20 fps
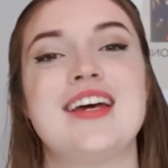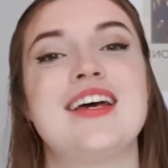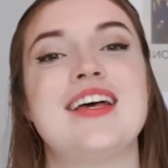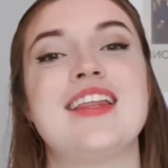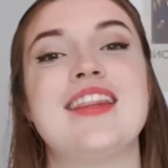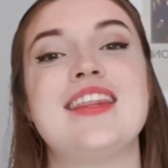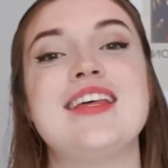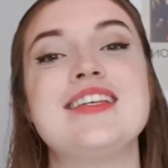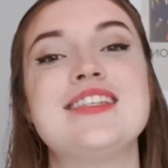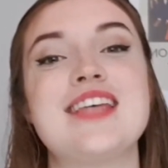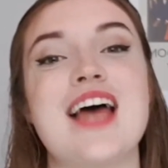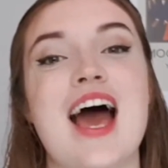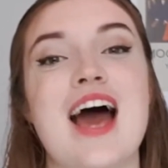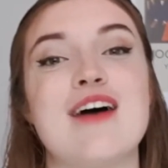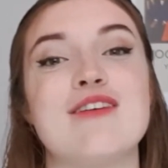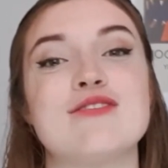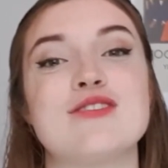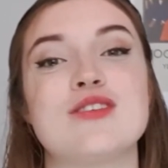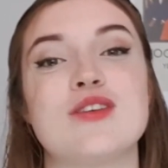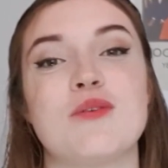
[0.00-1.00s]
This
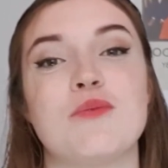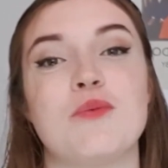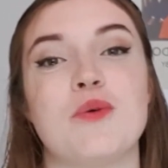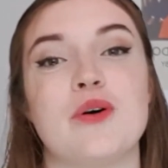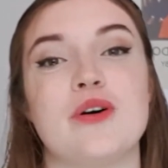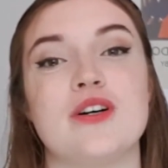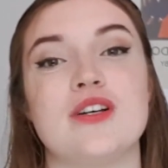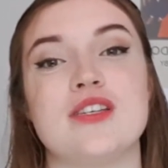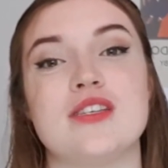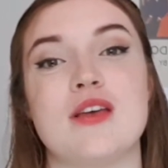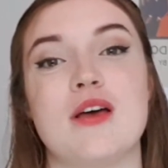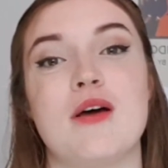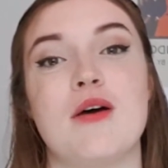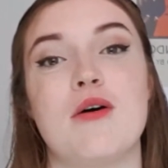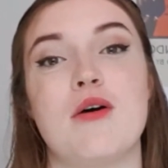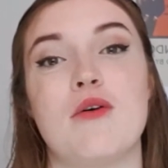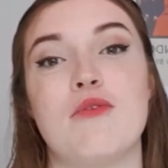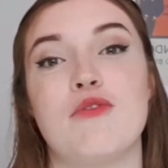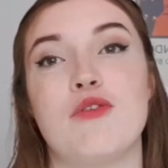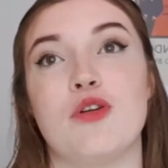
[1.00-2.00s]
house was
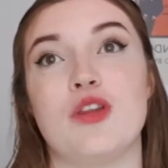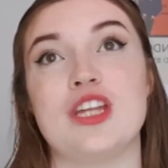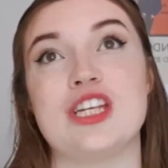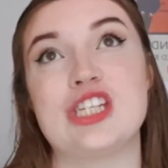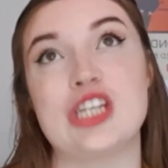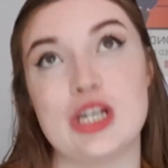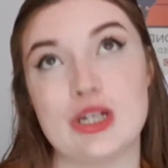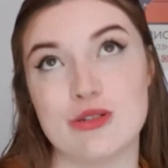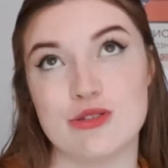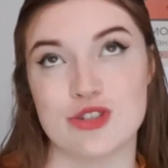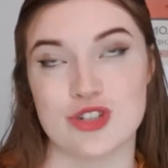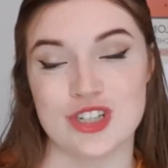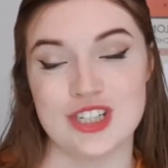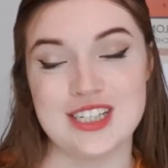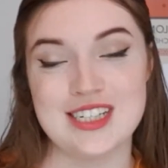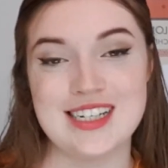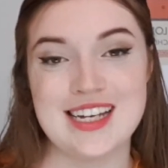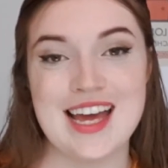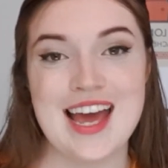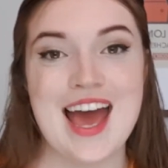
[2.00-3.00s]
for the
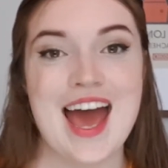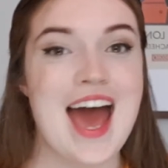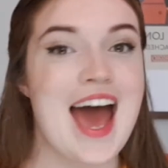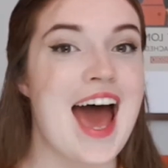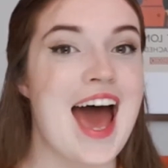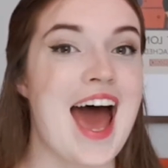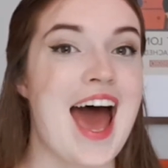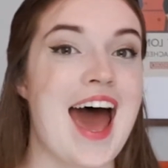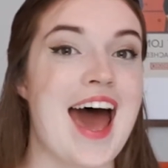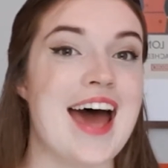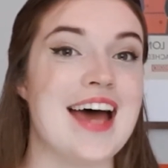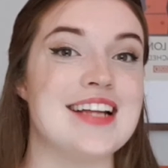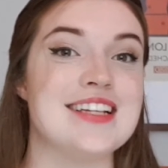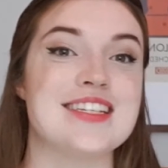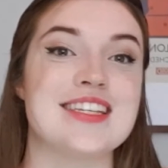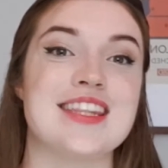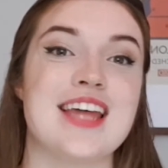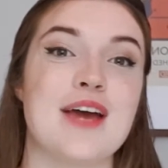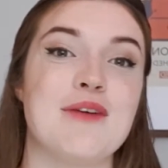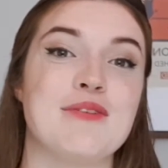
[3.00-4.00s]
children, and
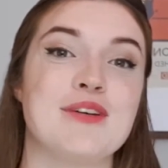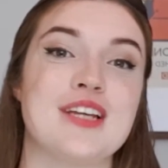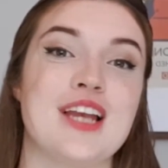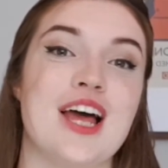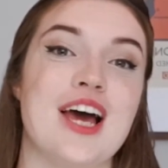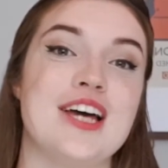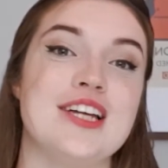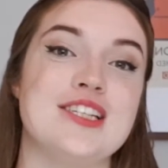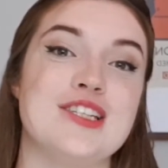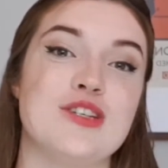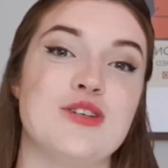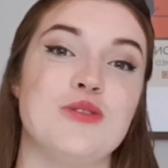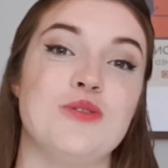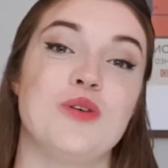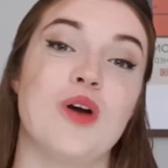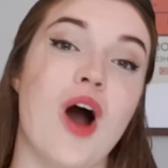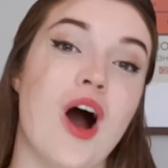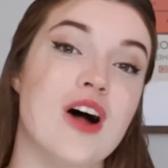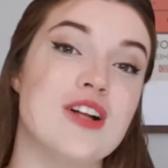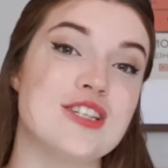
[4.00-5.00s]
they would learn to
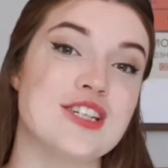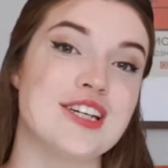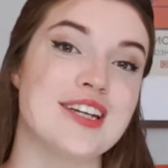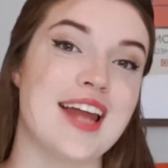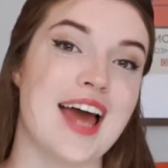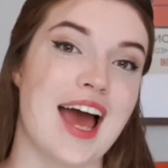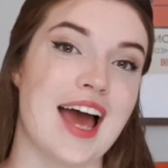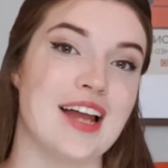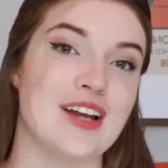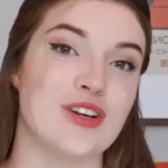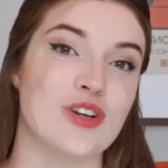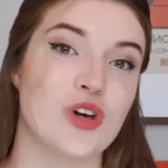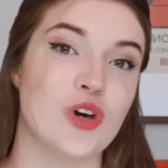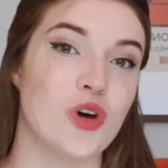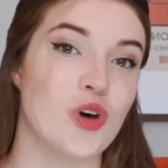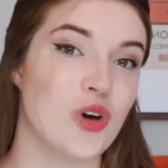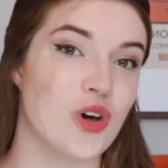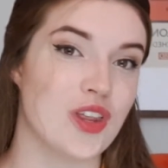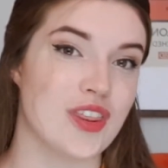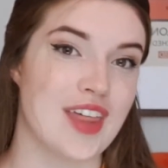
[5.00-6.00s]
garden and
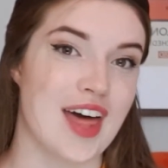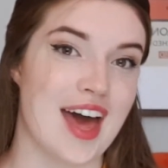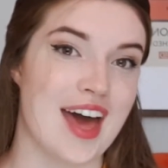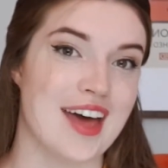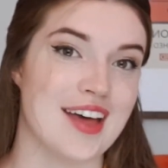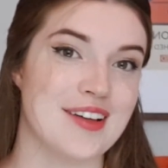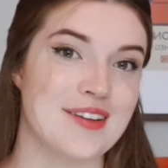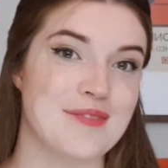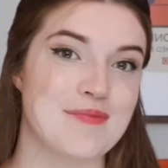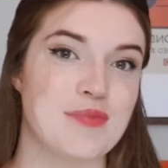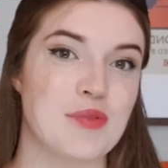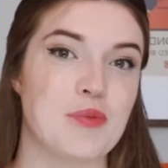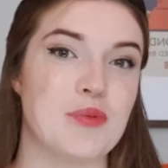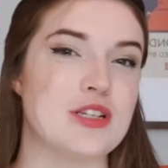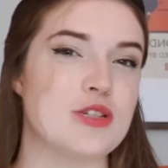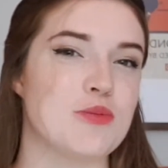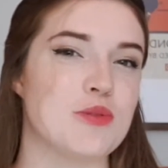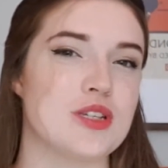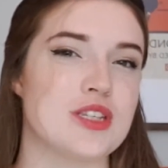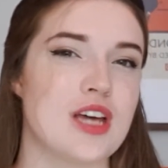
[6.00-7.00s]
cook there,
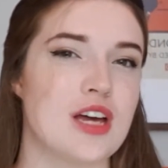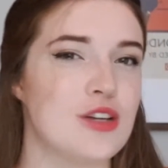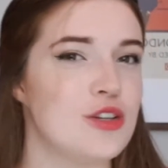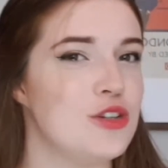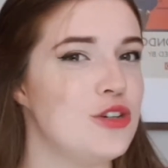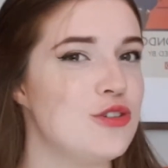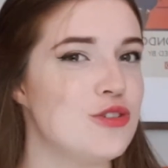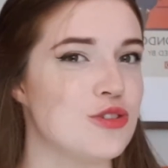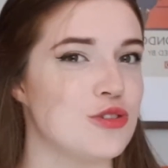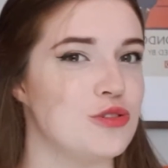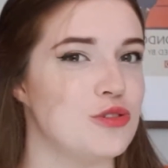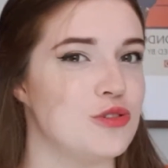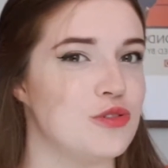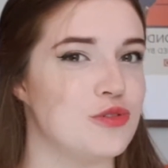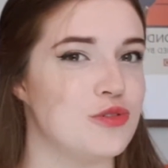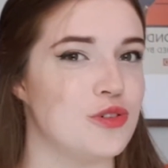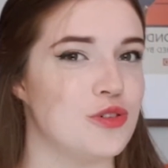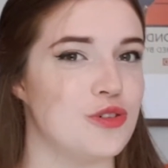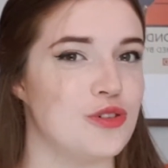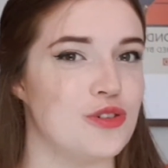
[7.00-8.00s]
which was unusual
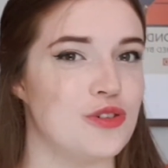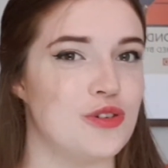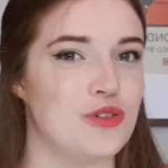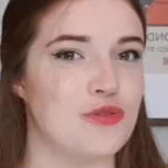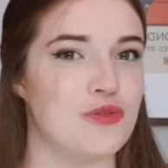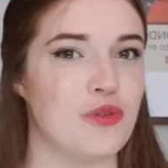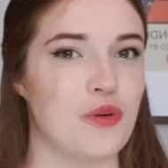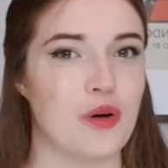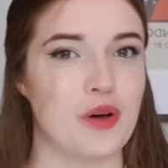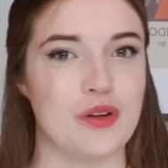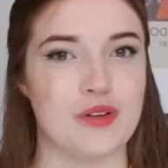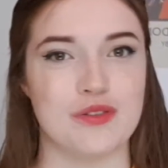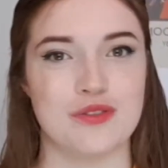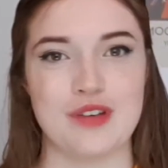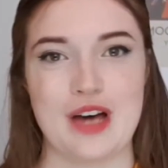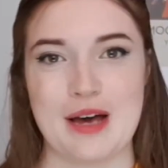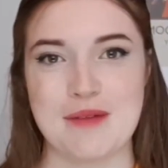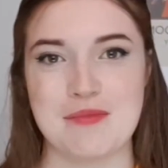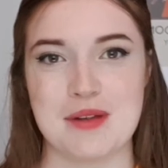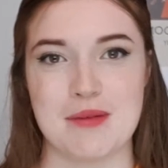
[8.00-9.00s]
for royal
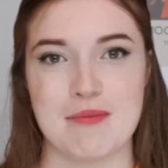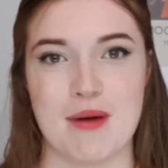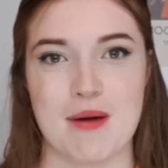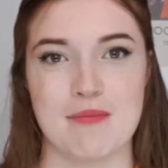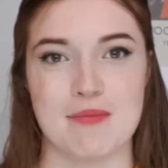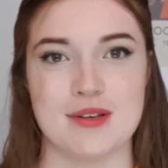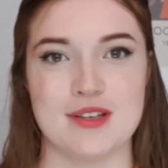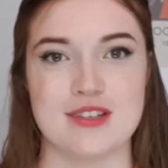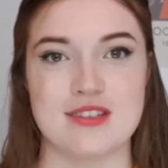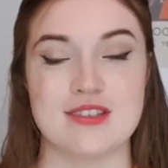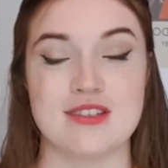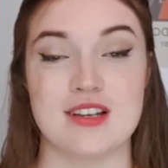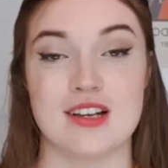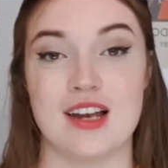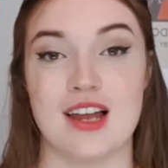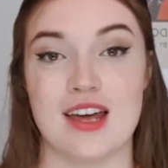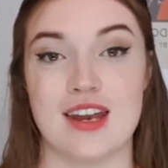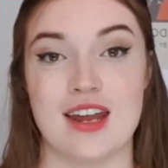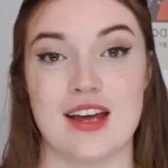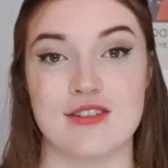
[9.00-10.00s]
family members to
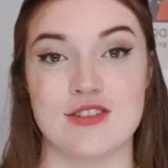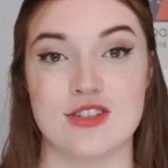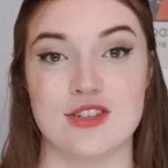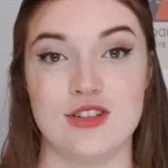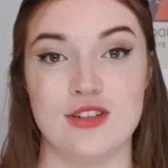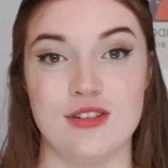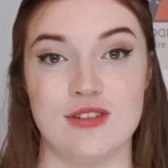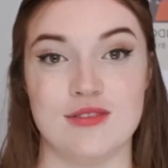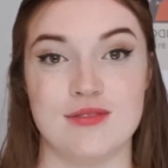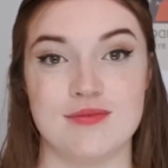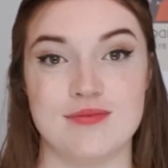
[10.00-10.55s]
learn how to do.